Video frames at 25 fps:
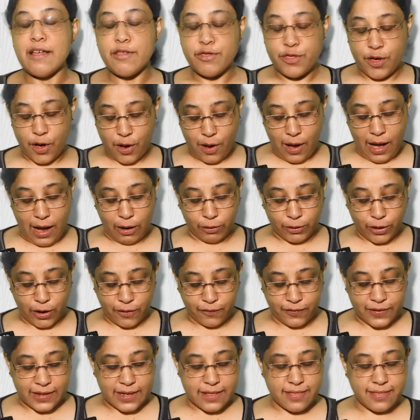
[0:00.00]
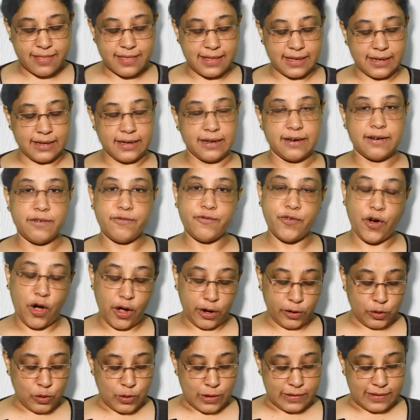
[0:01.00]
So, out of these 4
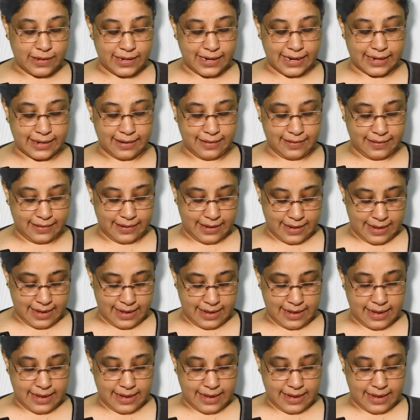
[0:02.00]
questions,